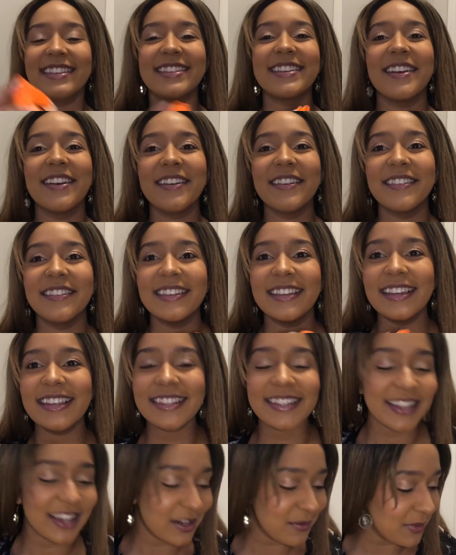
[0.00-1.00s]
So
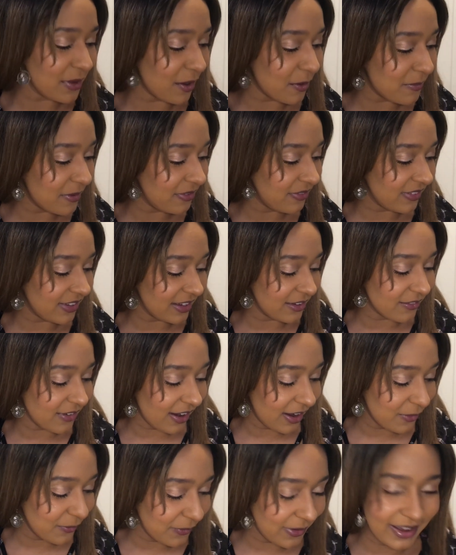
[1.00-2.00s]
these are going to be on my feet
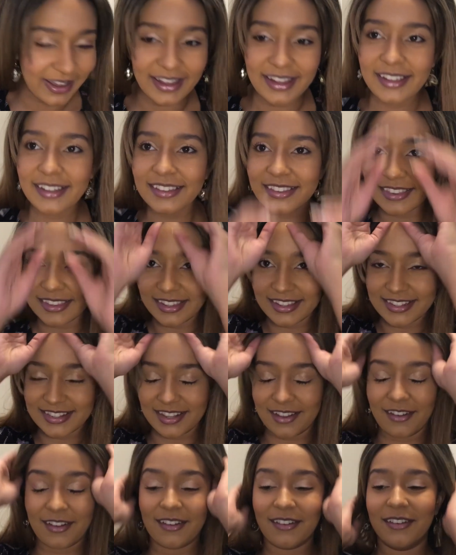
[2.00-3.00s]
right away. These
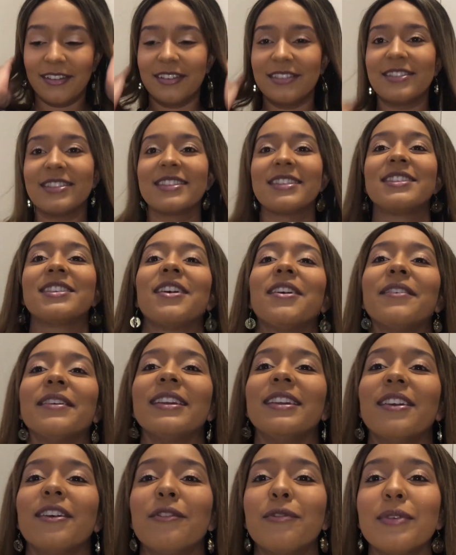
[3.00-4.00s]
are just so
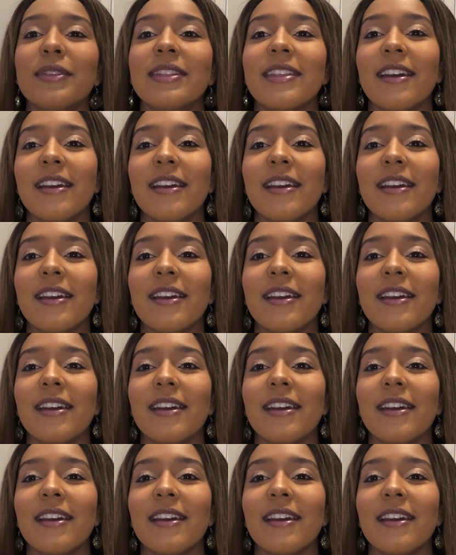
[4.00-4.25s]
in love with